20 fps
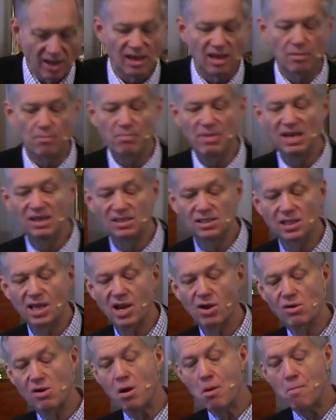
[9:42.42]
it means they
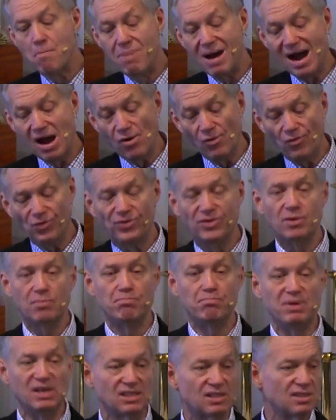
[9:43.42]
are about the
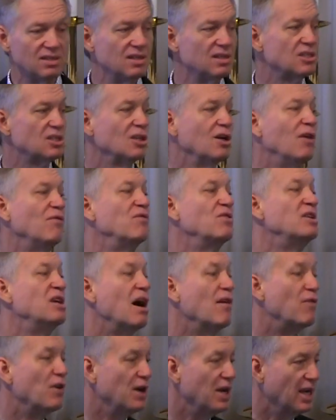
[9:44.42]
business of
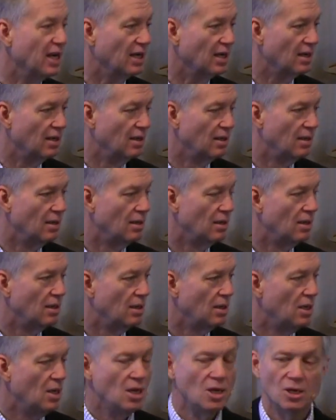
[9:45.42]
governing.
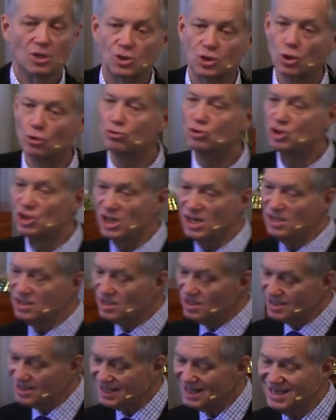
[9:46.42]
So
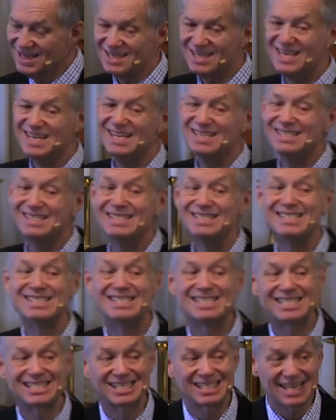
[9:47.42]
Jesus is in
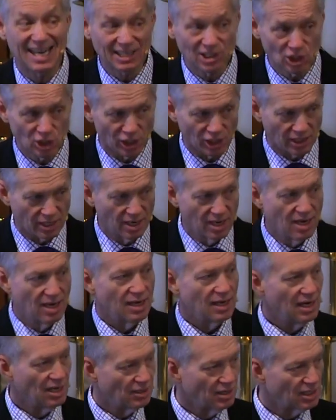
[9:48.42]
session
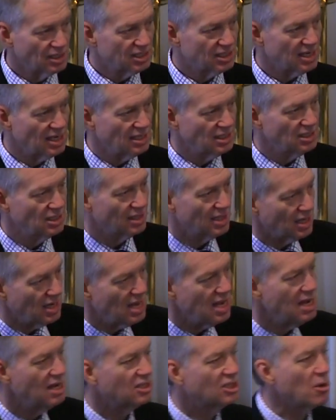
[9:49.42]
in the sense that
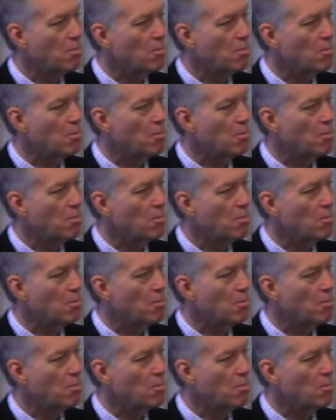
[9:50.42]
he is